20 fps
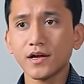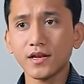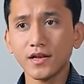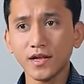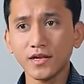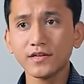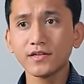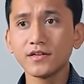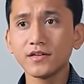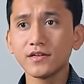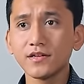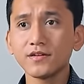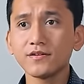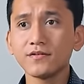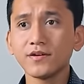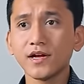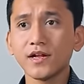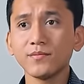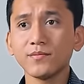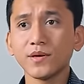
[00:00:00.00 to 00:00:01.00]
I let the
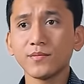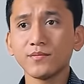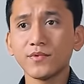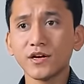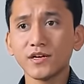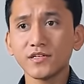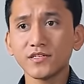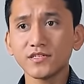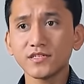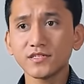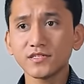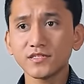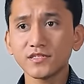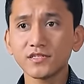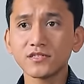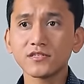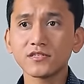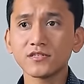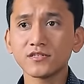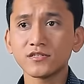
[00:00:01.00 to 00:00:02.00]
leader and my brothers and
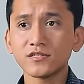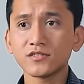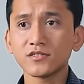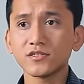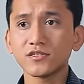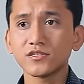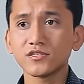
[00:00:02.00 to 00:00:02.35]
sisters